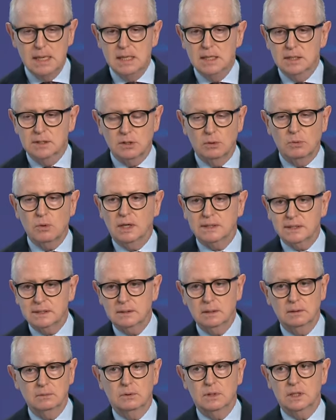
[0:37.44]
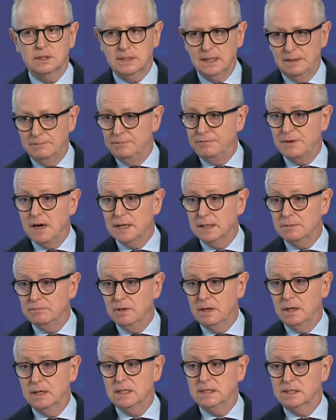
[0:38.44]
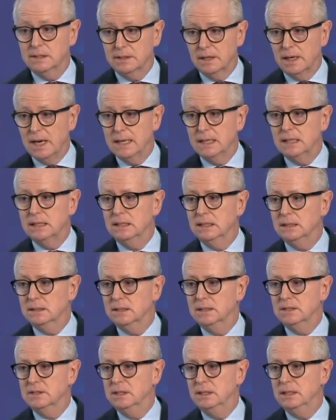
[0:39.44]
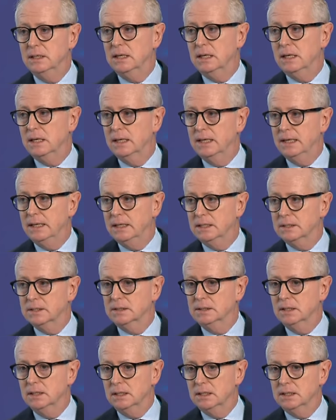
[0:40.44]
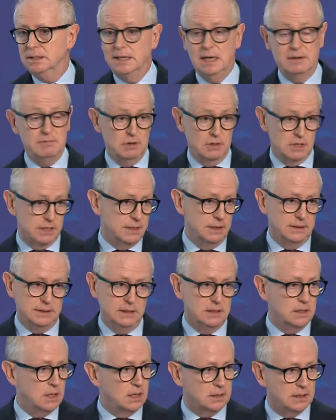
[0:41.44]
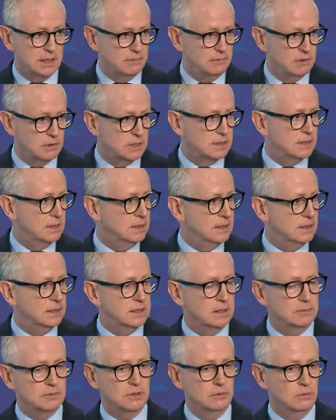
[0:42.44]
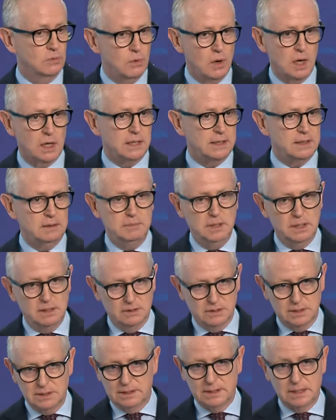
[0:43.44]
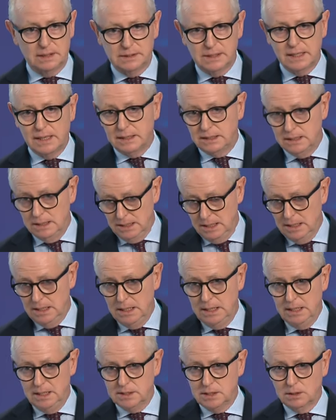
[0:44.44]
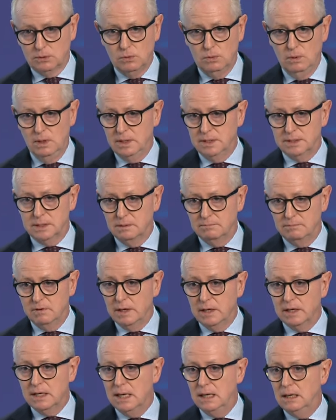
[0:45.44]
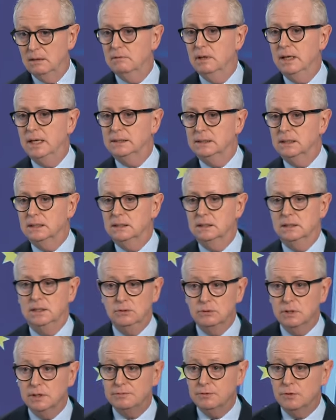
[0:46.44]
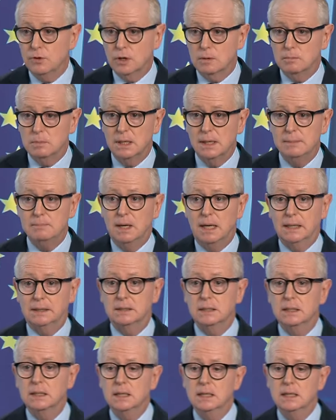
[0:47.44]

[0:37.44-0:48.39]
So what I find very striking this year is the diversity, not diversity in terms of quality, because as I said, it's very elevated uniformly, but